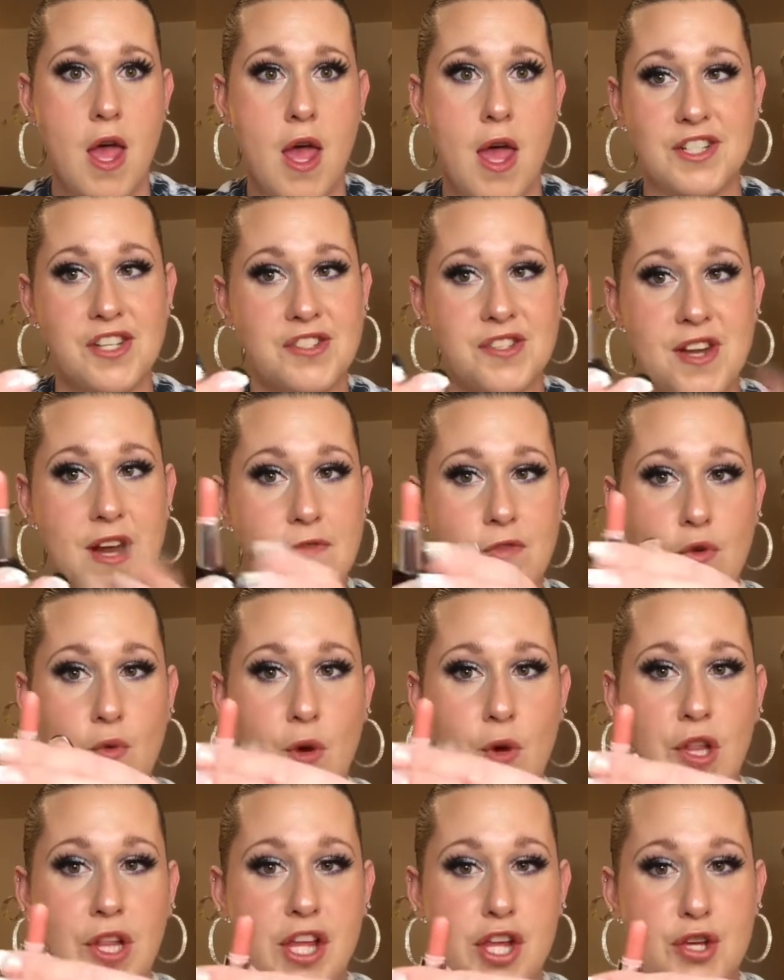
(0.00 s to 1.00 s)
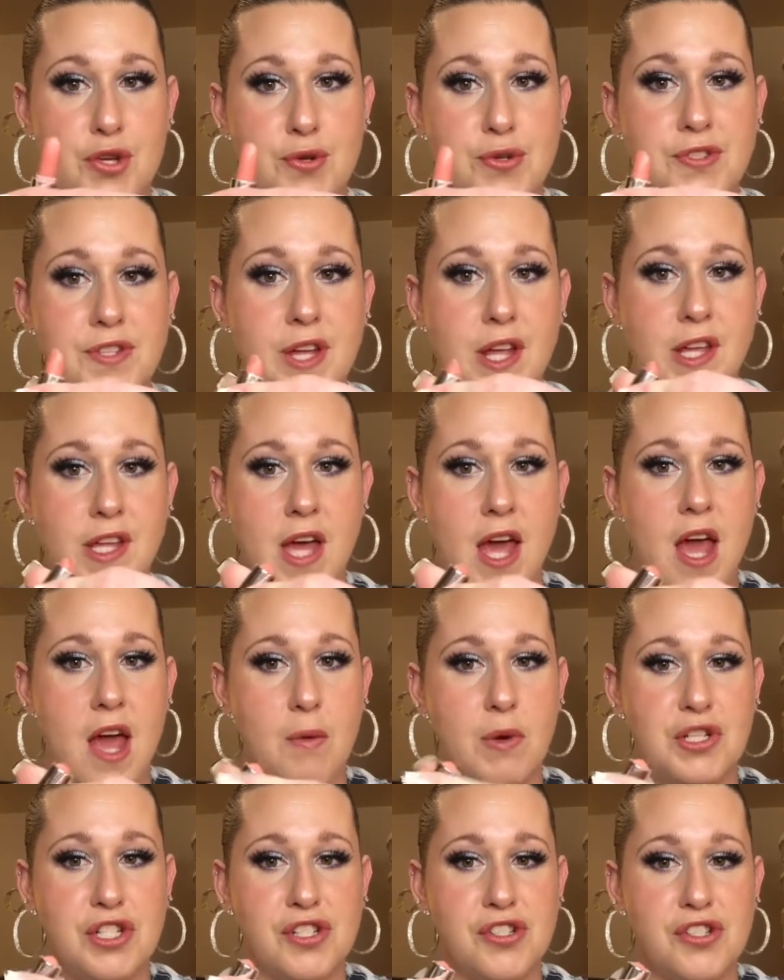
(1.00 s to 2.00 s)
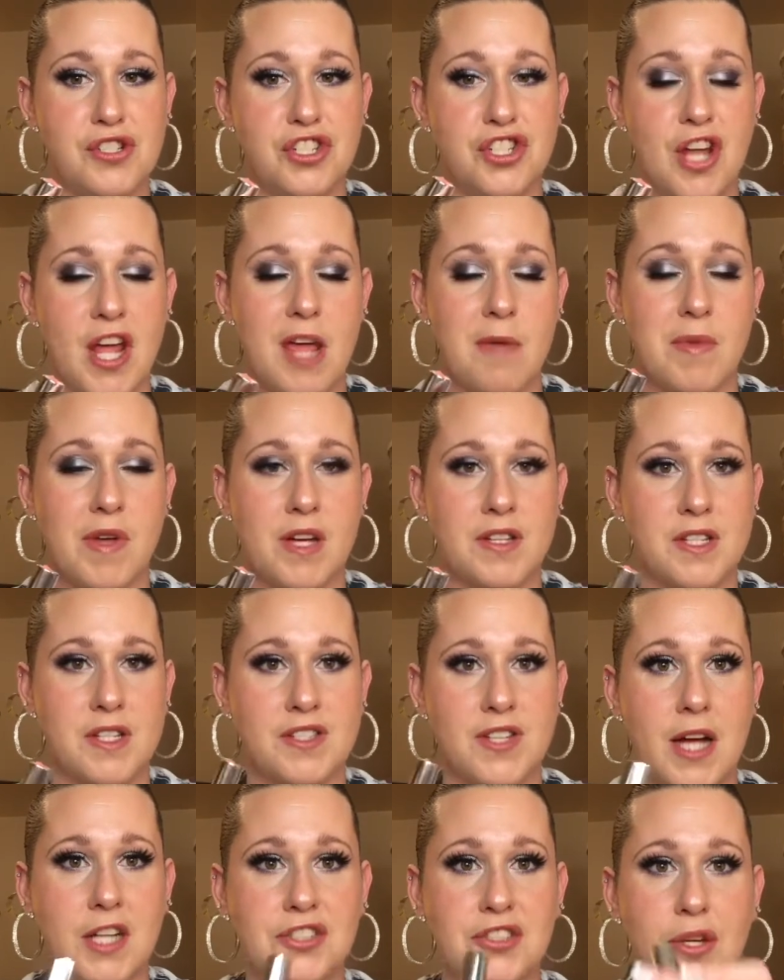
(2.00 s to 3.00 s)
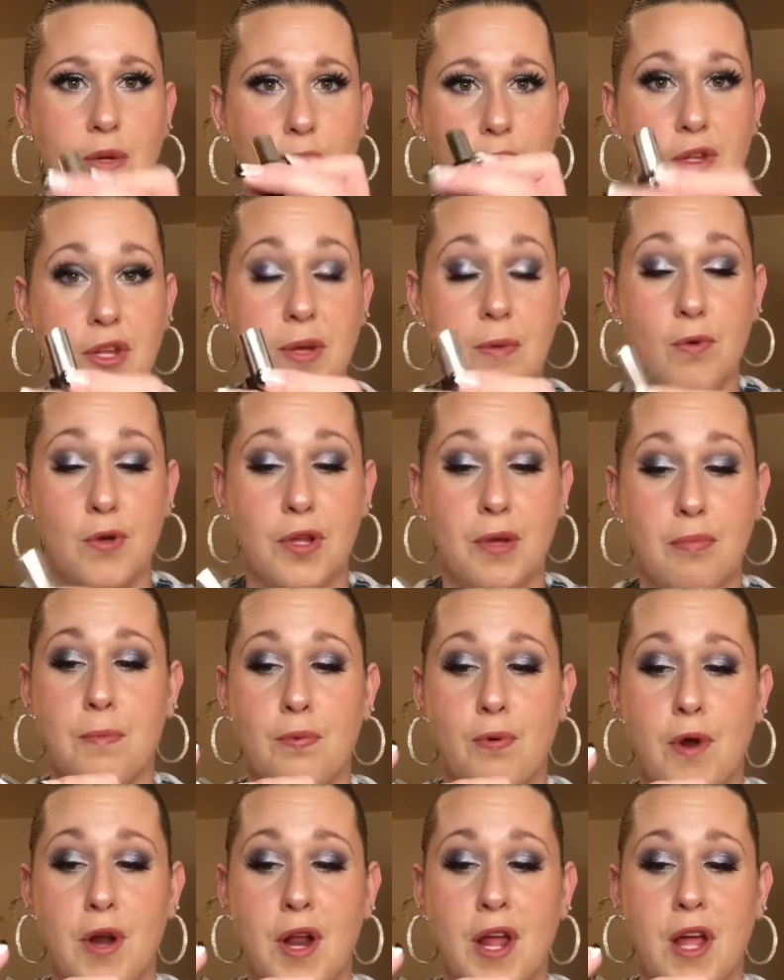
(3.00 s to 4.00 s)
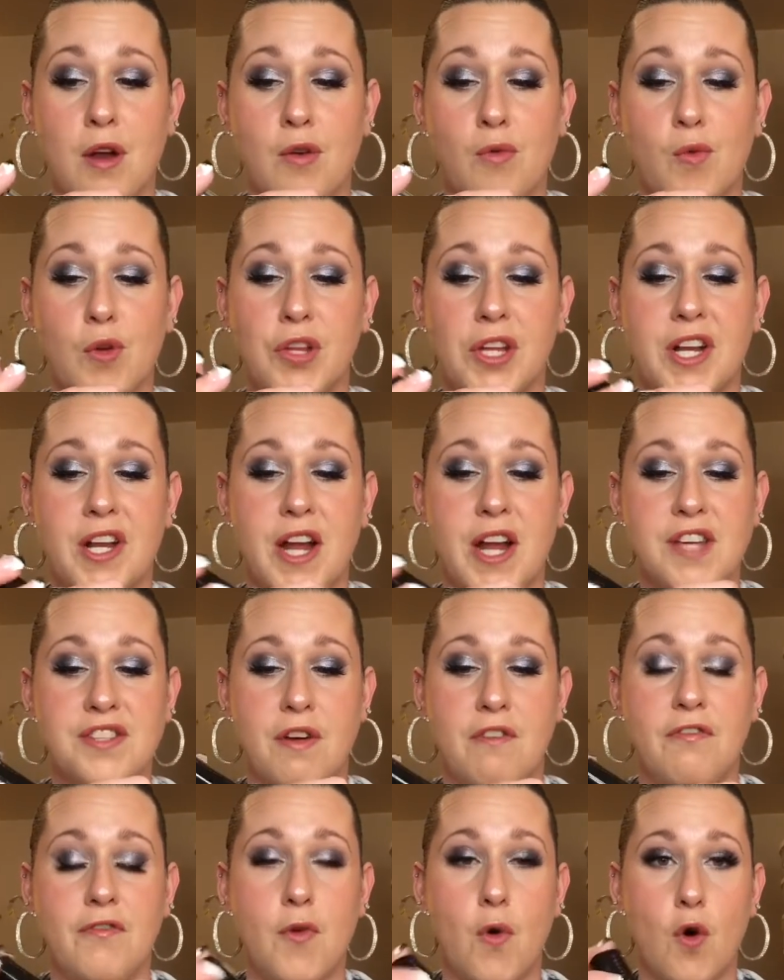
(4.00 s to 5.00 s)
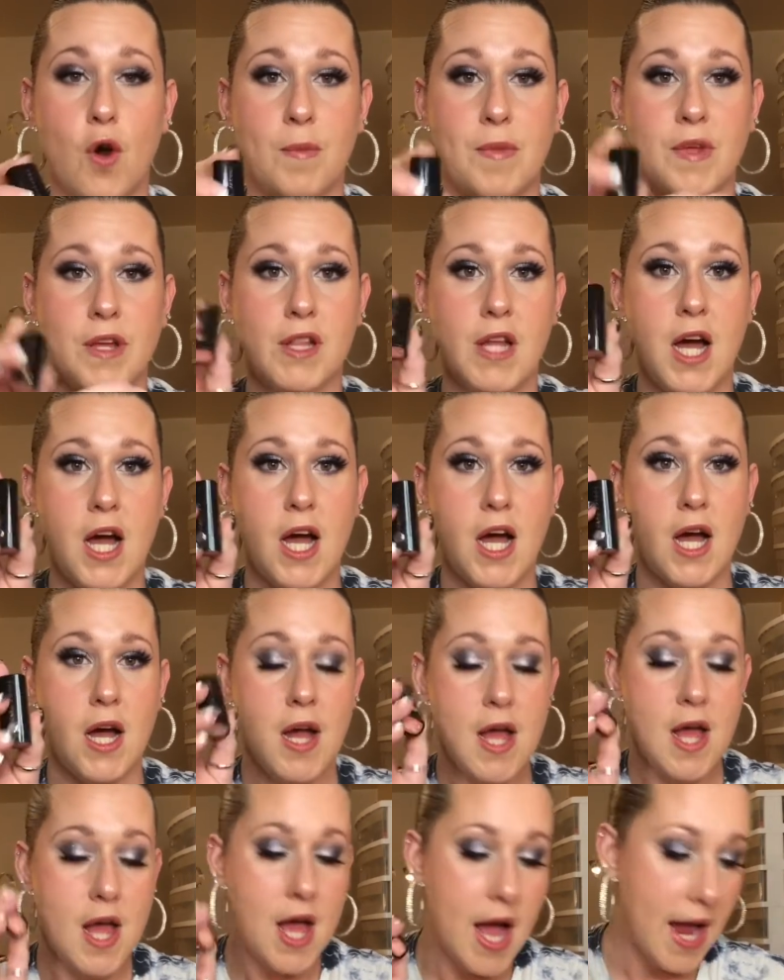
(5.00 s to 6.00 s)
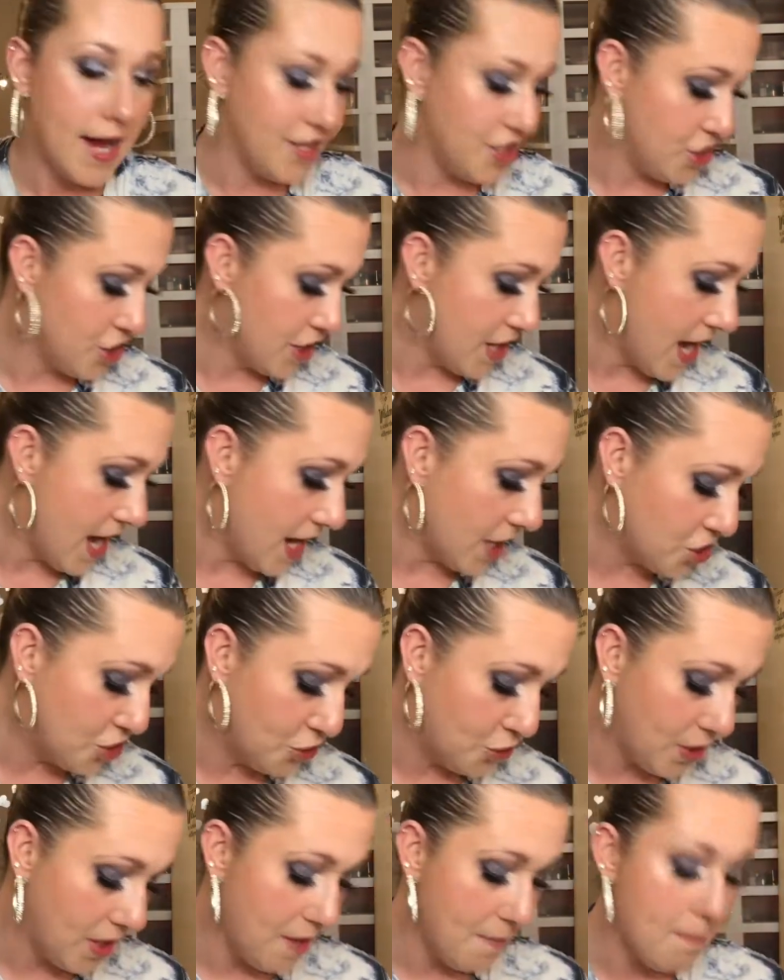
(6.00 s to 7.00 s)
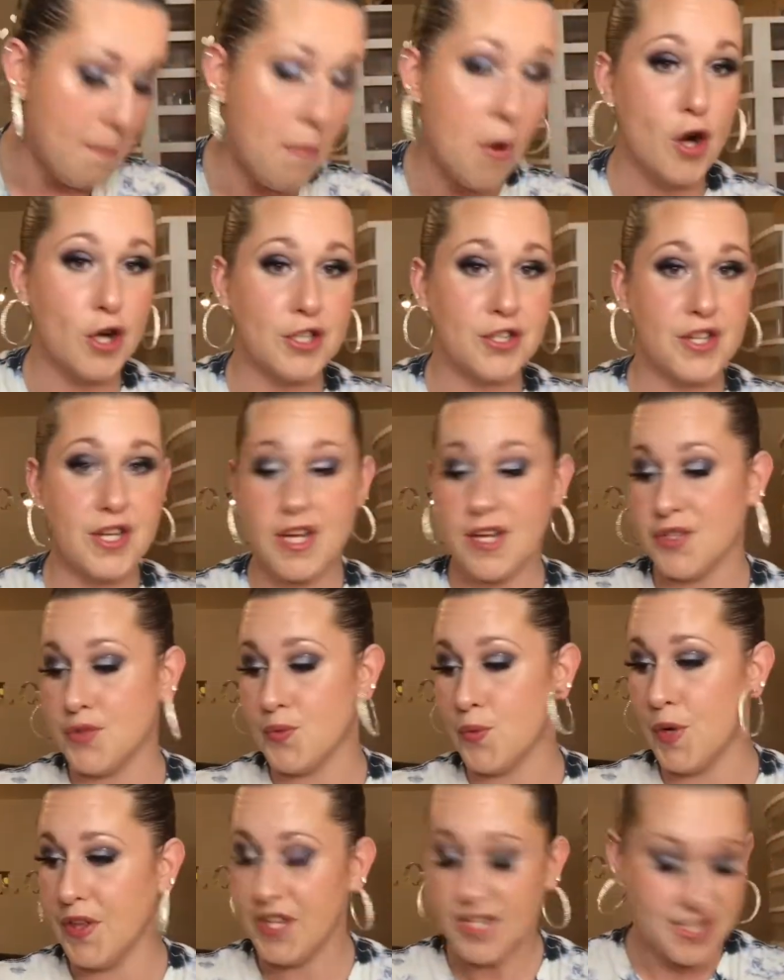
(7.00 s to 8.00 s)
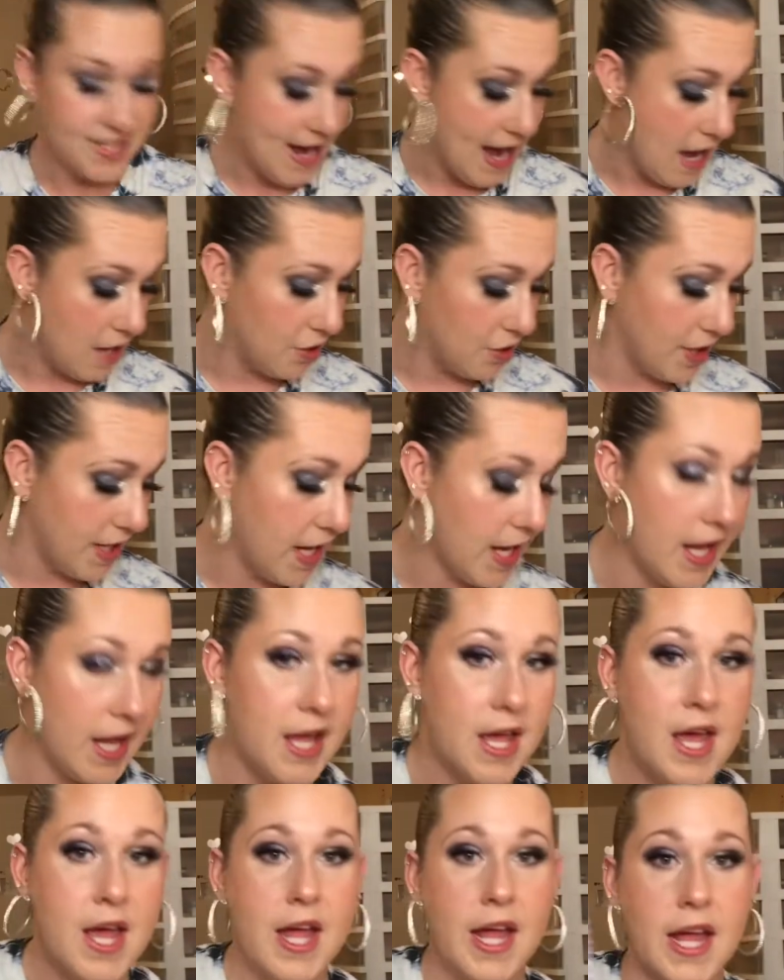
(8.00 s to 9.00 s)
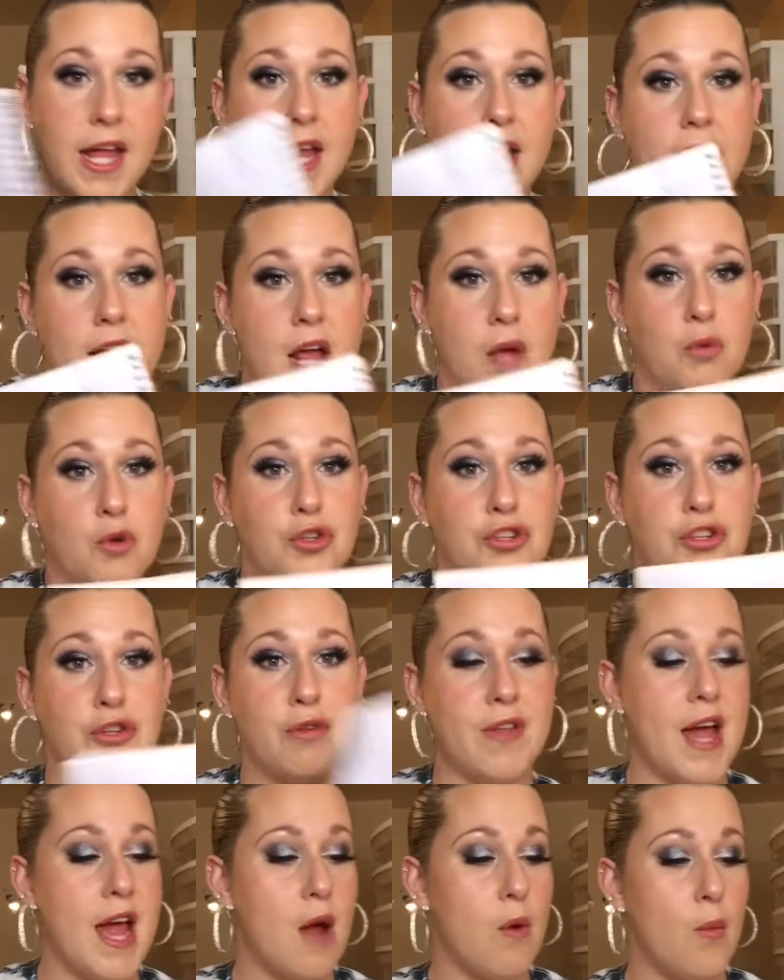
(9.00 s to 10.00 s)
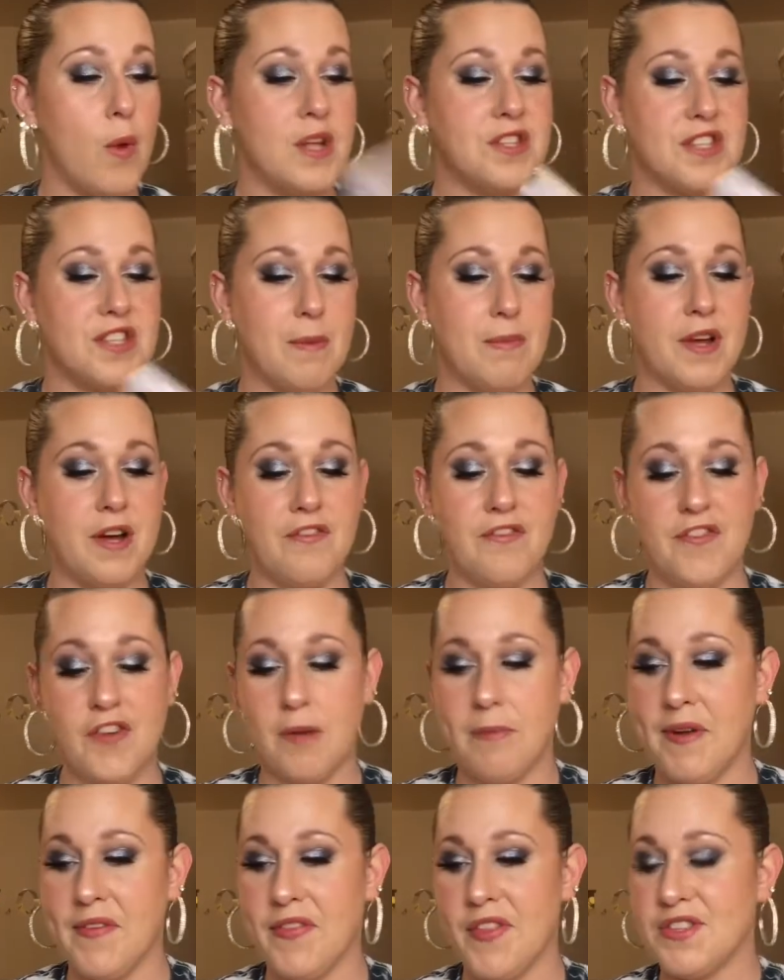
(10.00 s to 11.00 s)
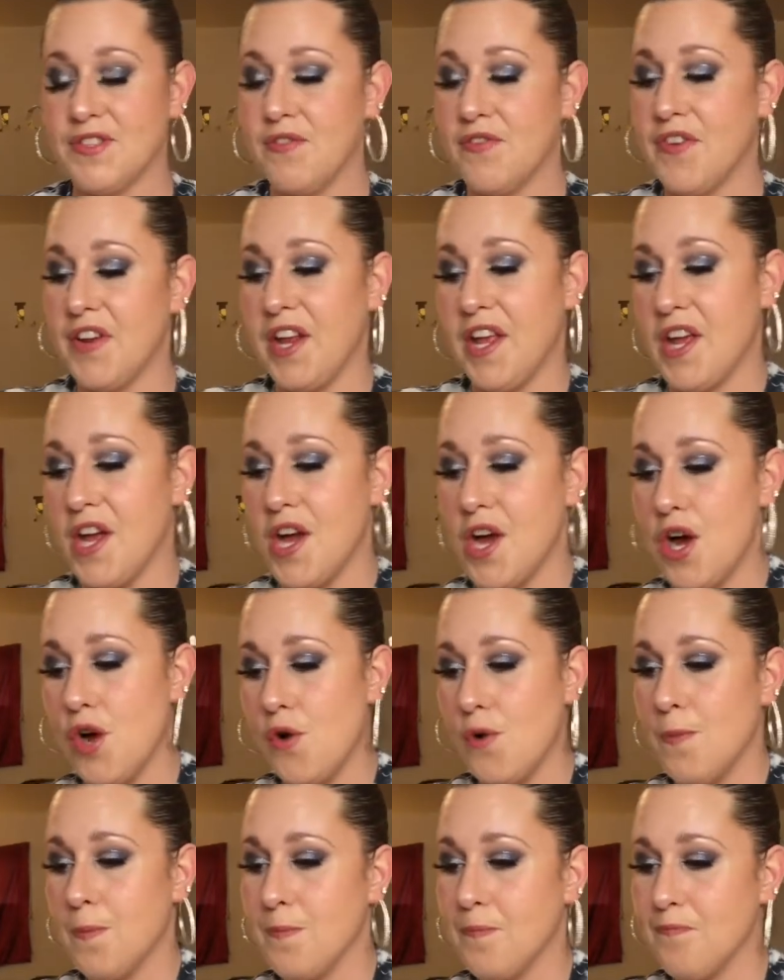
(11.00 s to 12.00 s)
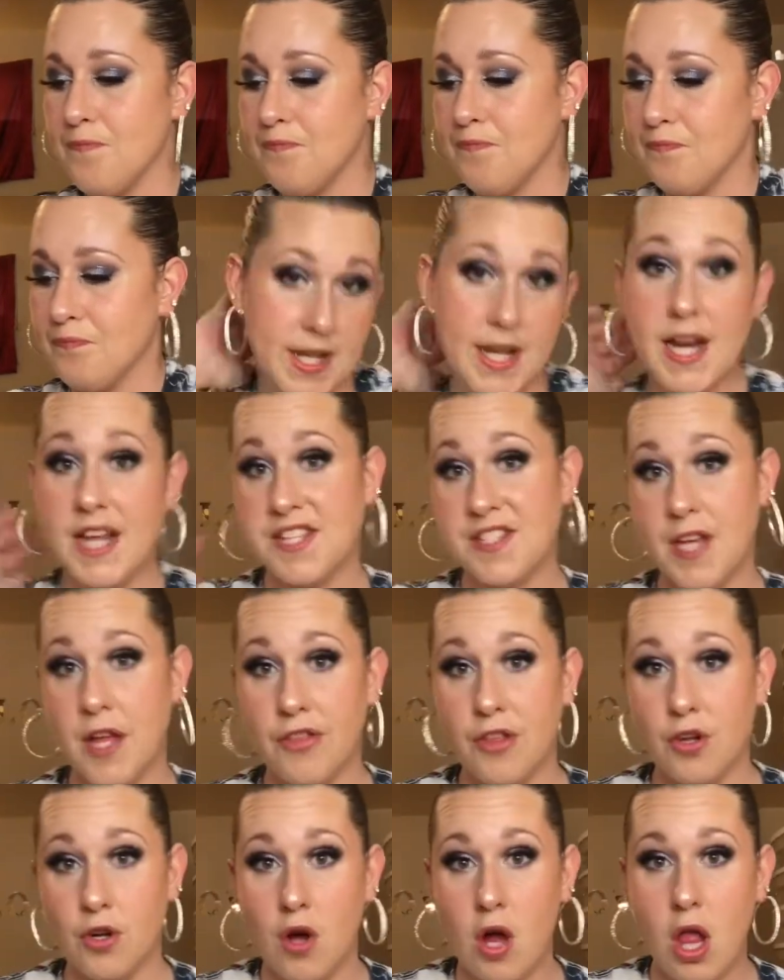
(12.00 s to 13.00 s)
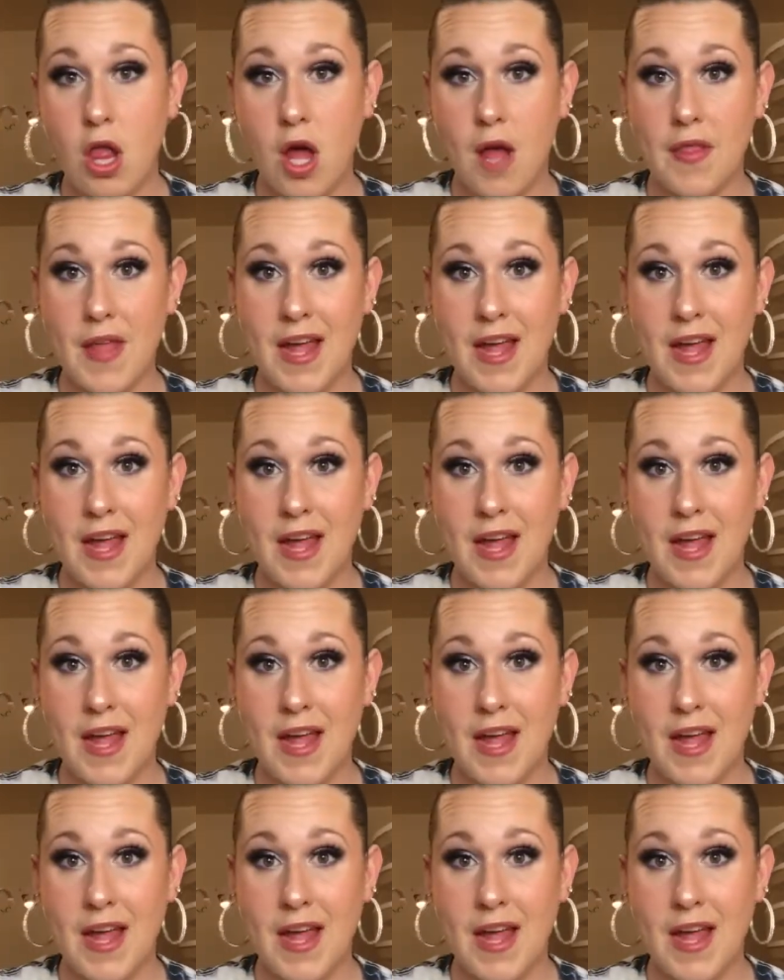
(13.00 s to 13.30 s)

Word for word: Just never really used it yet, which is a shame because it's actually really, really pretty and a really nice formula. I should actually mark this with a tally, and I will do that once I'm done filming this video. And I set the goal on